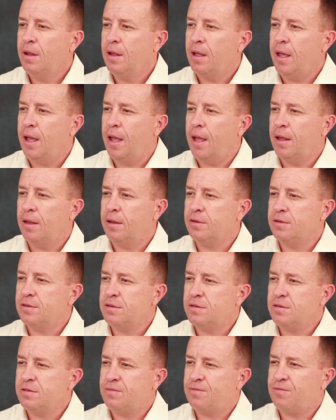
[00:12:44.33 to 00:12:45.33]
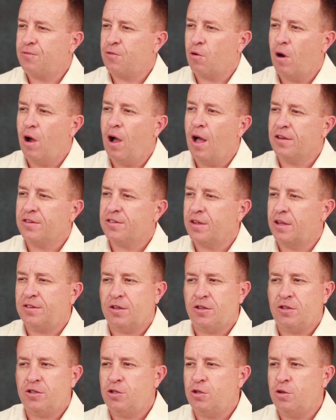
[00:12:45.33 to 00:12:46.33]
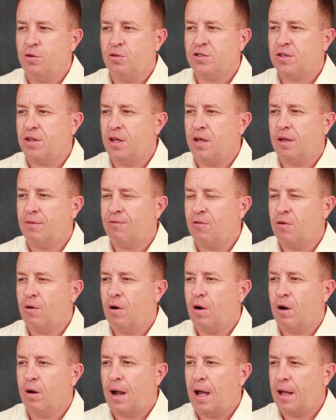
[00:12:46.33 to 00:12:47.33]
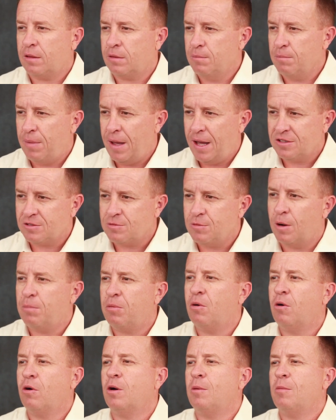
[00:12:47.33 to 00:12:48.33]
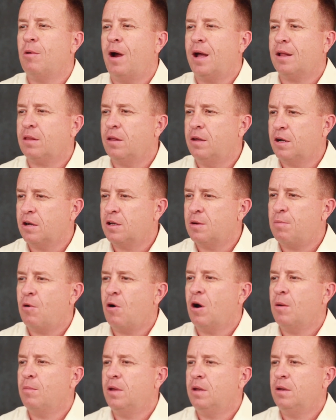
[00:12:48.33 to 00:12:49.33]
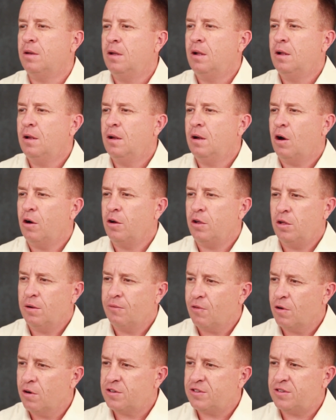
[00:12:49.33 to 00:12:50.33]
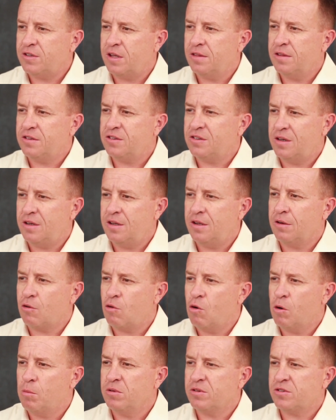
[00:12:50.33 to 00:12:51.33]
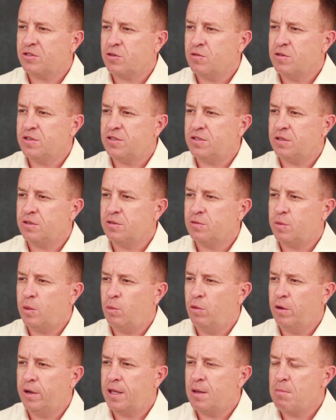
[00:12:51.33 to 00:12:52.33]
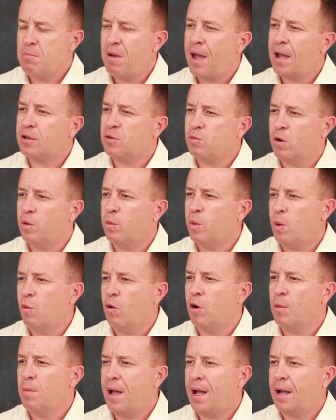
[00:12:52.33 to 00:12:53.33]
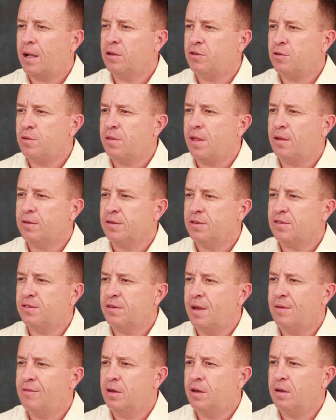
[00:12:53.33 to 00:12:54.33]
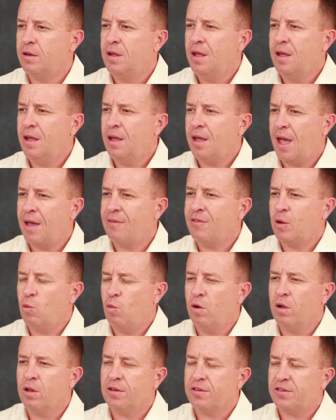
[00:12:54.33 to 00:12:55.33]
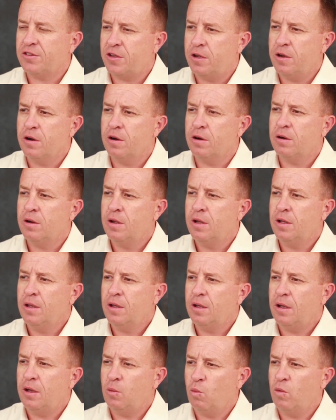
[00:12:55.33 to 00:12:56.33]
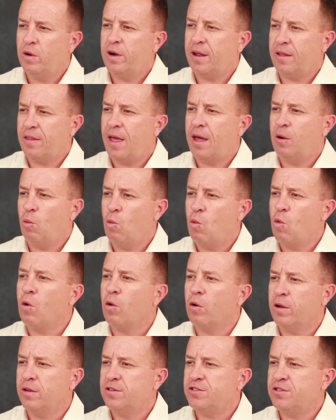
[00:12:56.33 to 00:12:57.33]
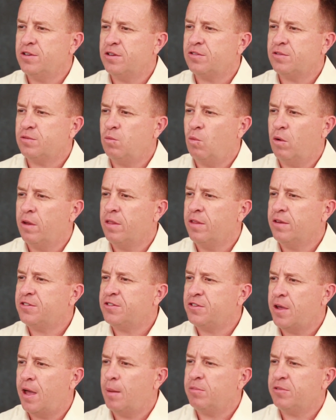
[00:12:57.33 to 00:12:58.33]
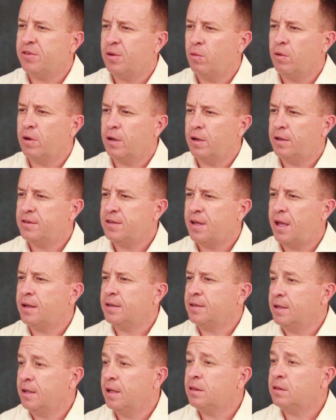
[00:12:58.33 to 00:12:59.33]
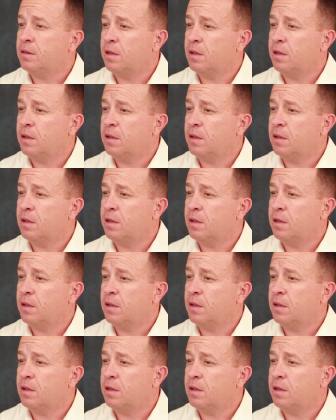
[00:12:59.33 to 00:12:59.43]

And for us, that's a huge thing for our basketball program, our athletic department, our university, and the city of Corpus Christi, because we want to get back to where we were back in 2007. And having Willis here and winning that award is just one of the steps that we're going to take to get